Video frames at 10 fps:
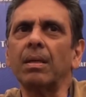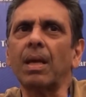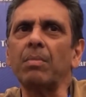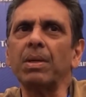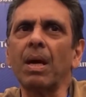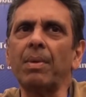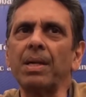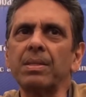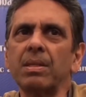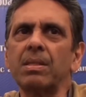can become
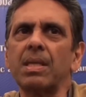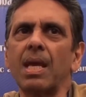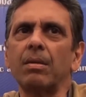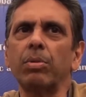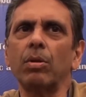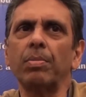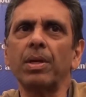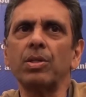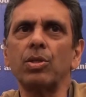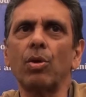unsustainable
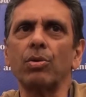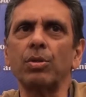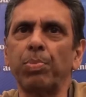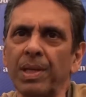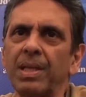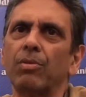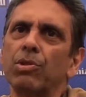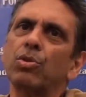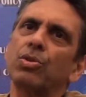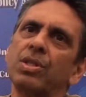because you're depleting
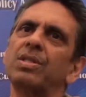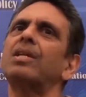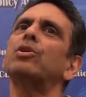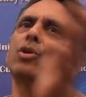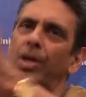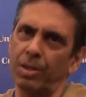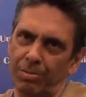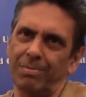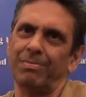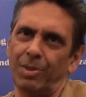resources, then you're going,